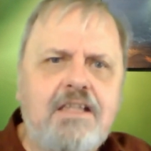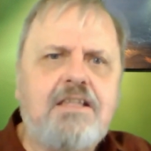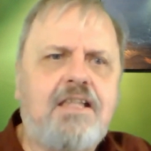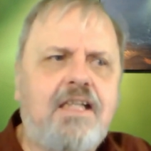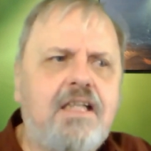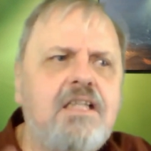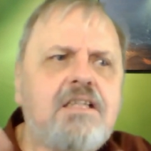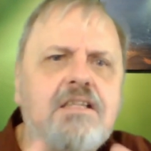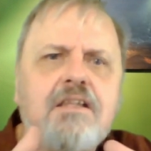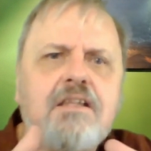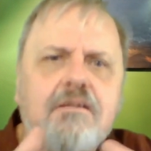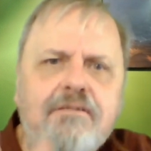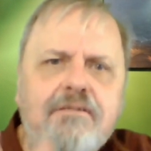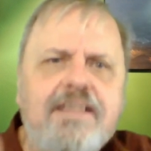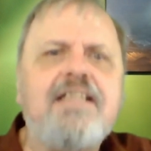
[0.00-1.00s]
This is
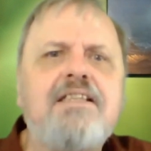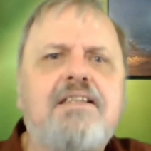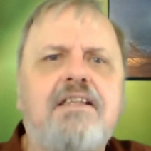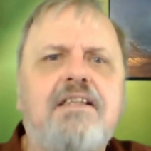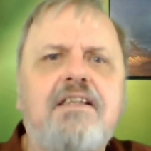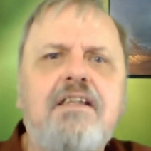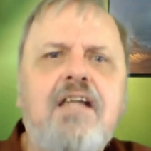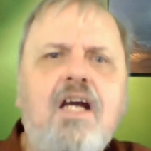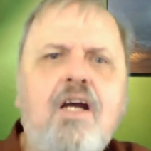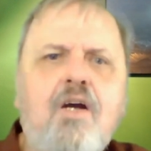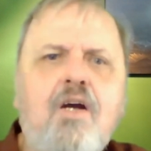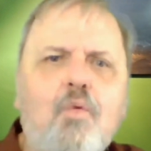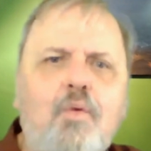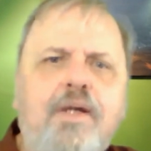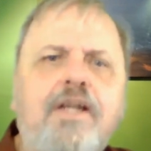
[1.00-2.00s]
the reason
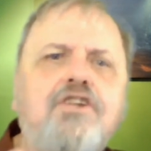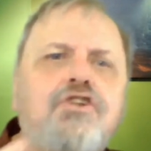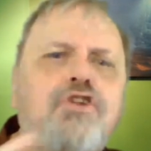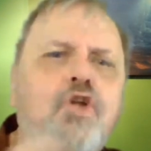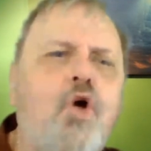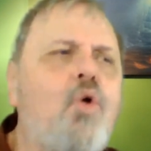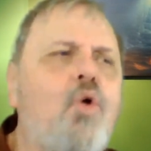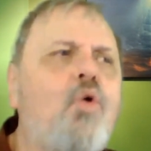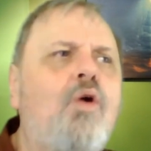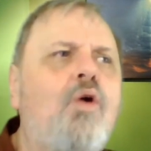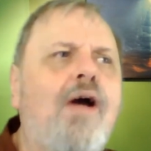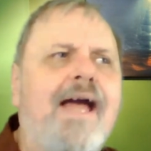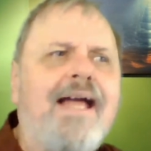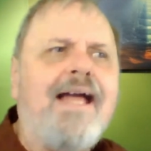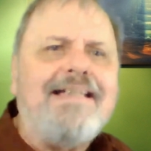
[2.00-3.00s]
we are
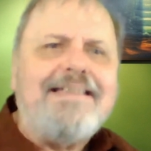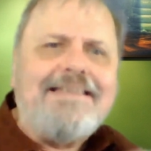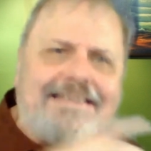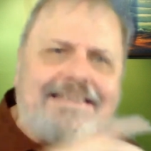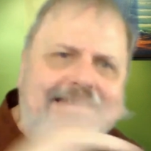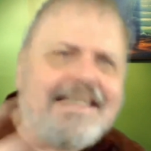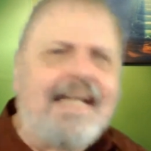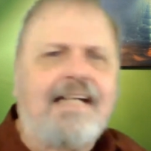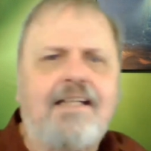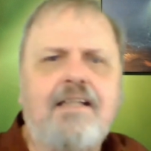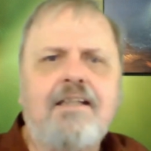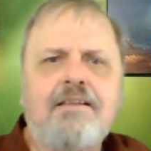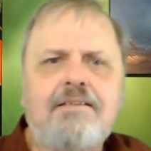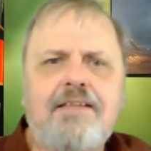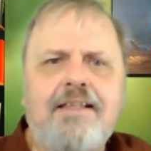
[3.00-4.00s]
so
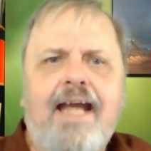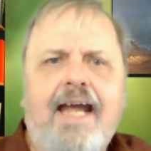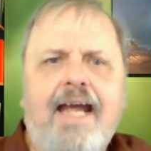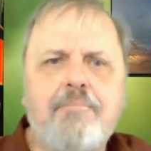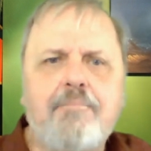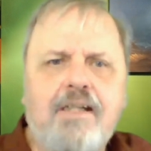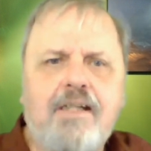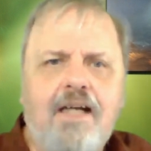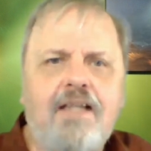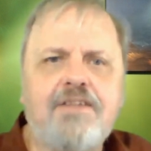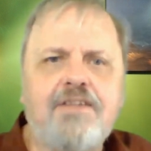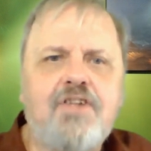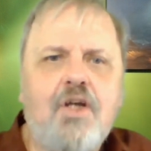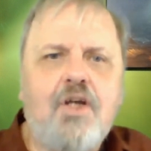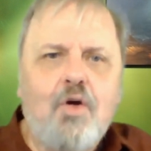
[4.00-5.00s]
sick today
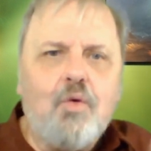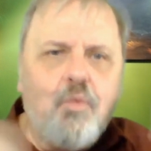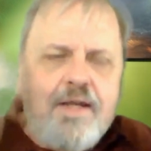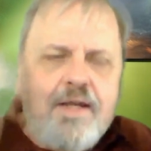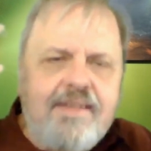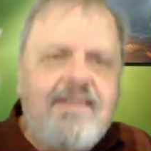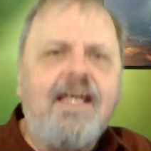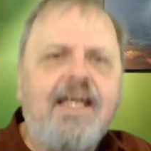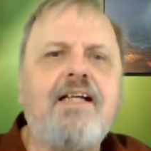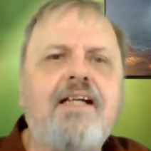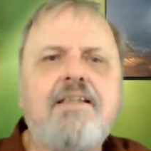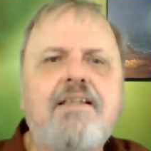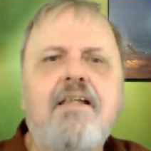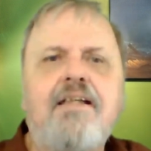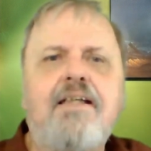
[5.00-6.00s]
because we
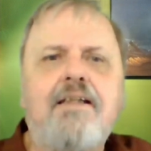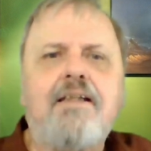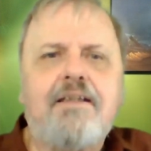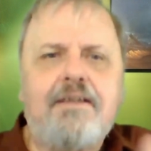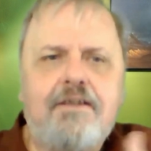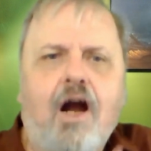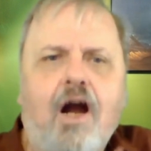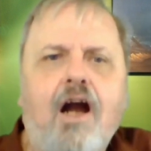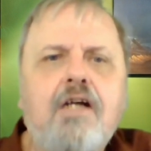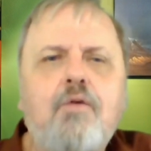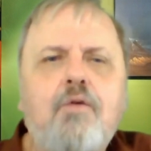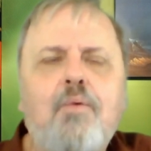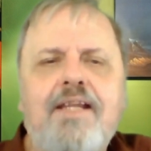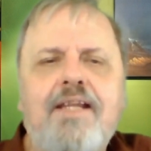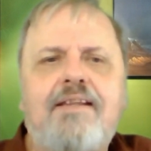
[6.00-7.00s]
think
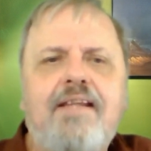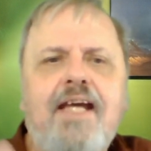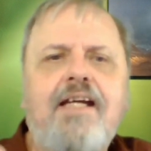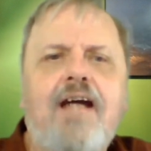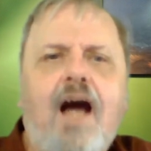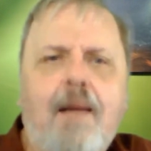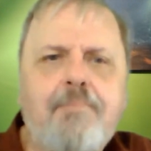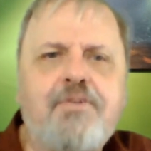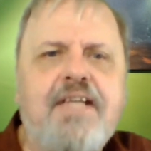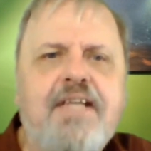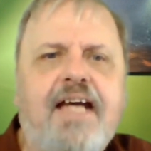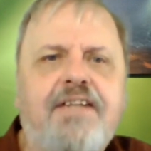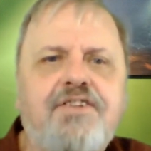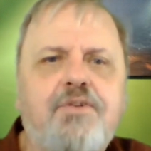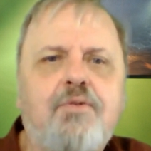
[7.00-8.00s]
dark, we think
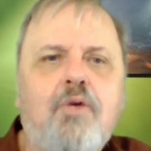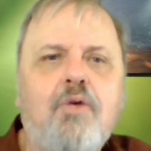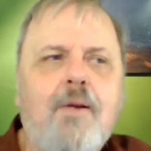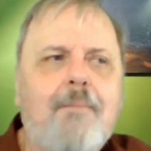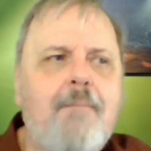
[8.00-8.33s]
upsets,